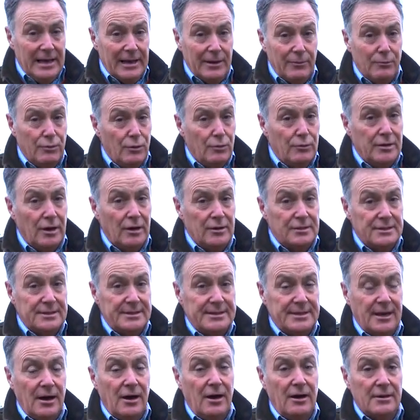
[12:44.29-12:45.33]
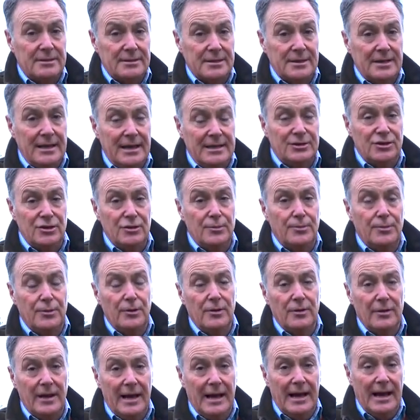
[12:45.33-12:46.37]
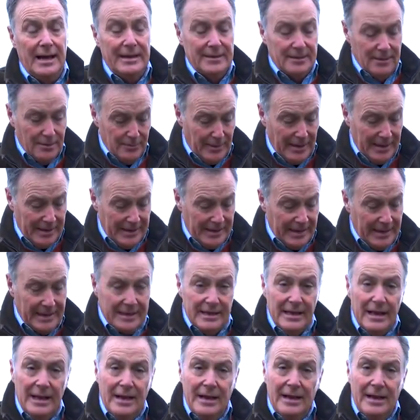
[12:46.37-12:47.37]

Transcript: It will not start unless you pull that handle back in.